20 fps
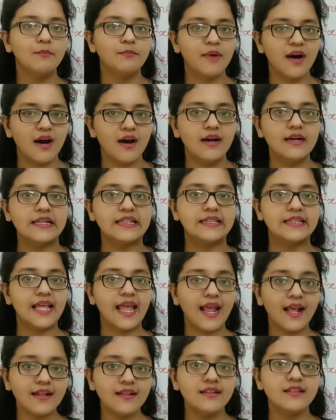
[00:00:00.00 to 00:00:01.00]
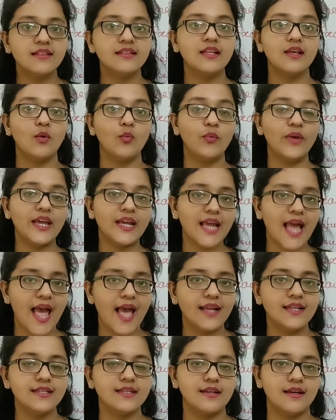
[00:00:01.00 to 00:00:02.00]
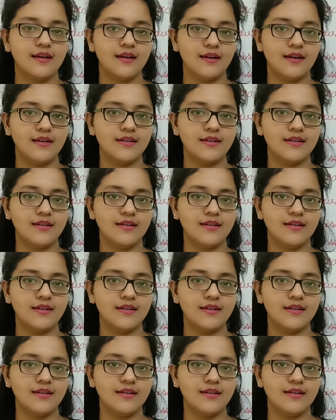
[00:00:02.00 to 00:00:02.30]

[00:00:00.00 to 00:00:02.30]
bird, then we can